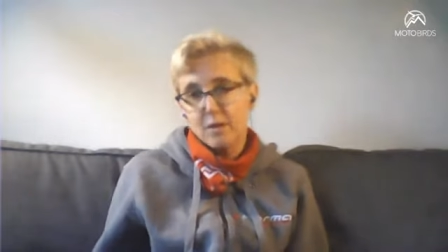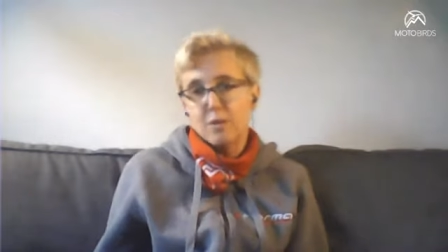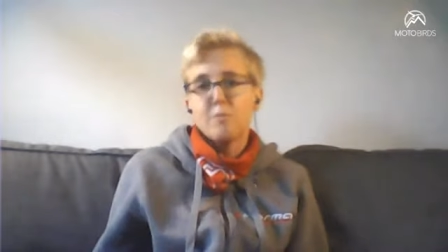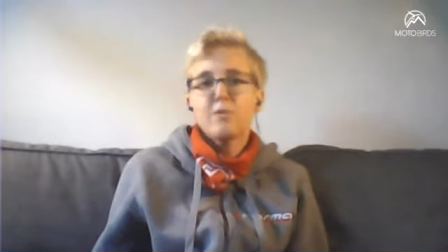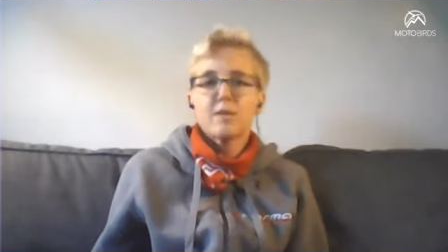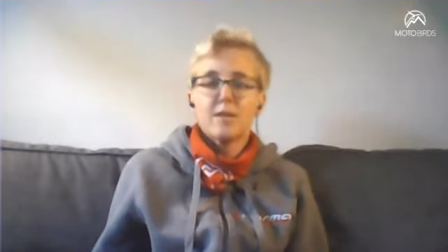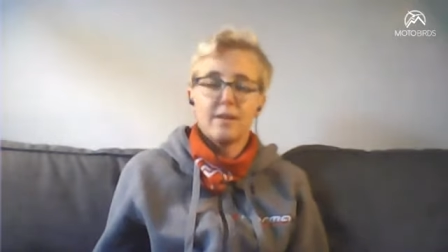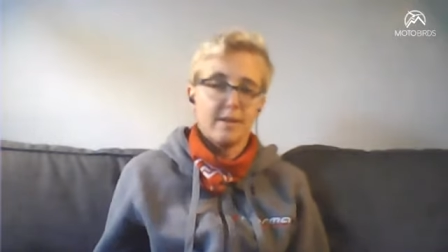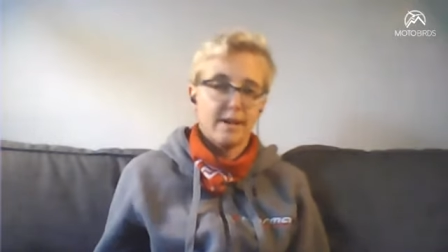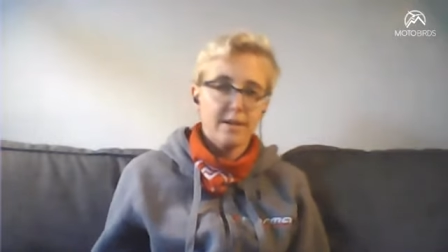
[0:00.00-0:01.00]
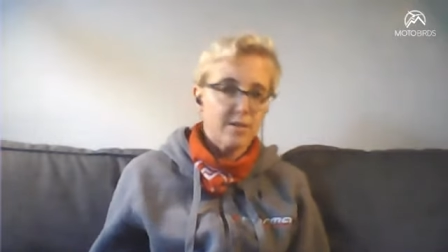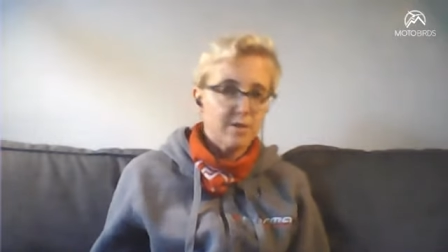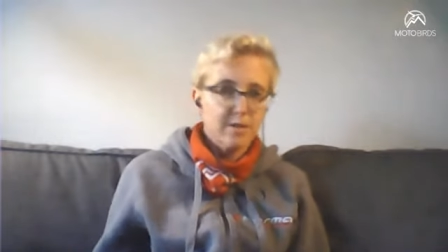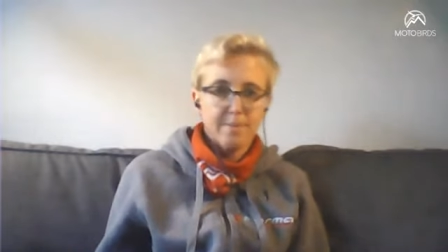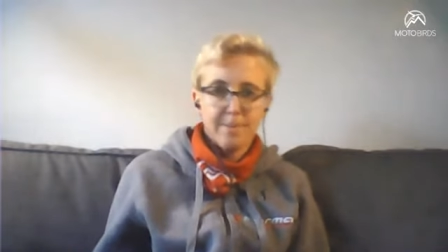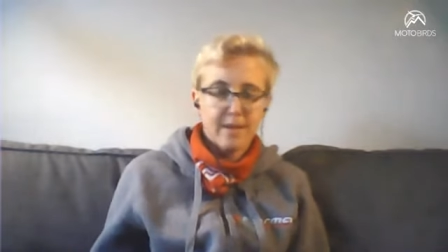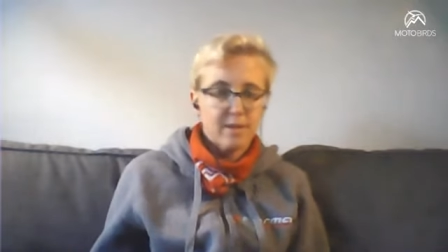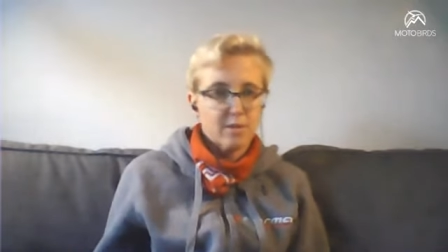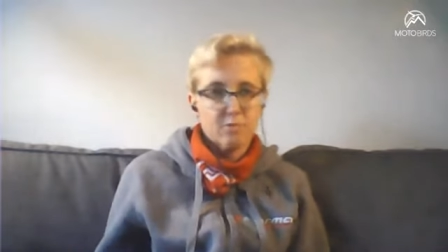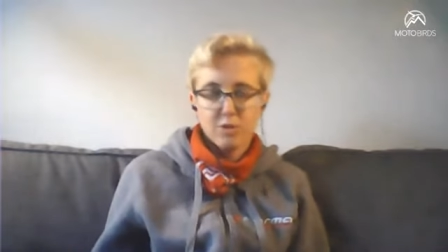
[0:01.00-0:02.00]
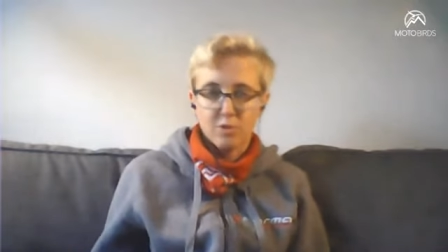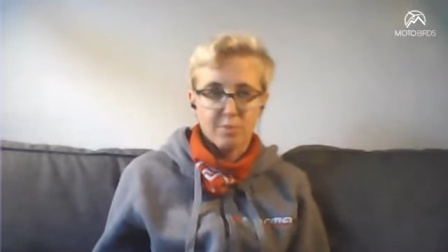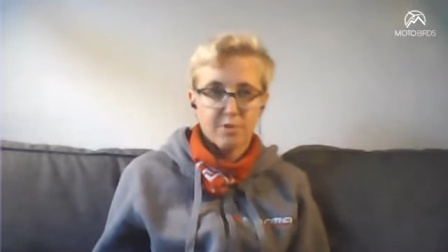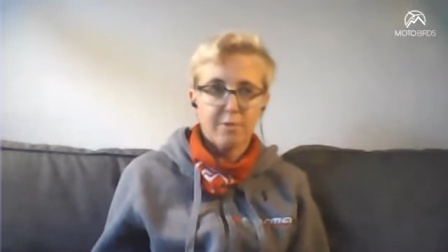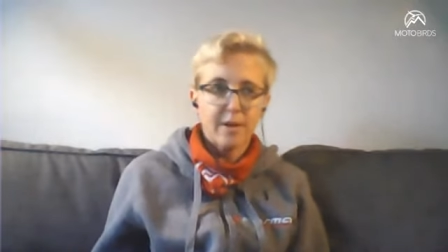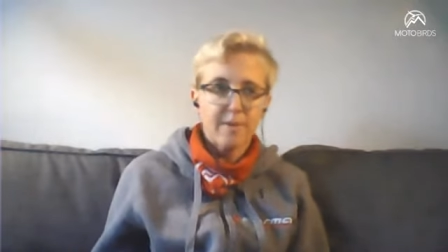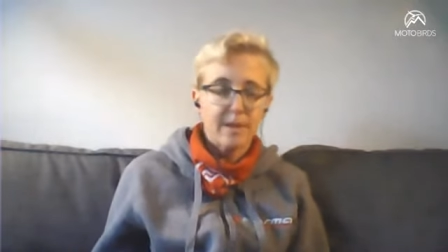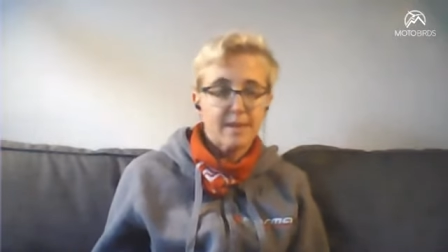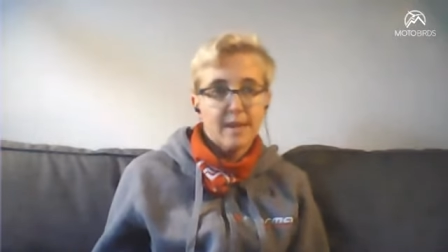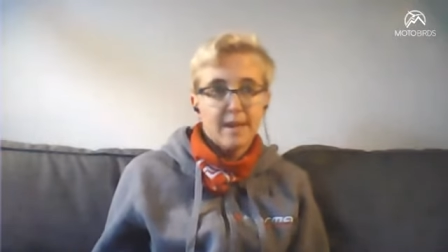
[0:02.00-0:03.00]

obviously the answer depends on what you prefer but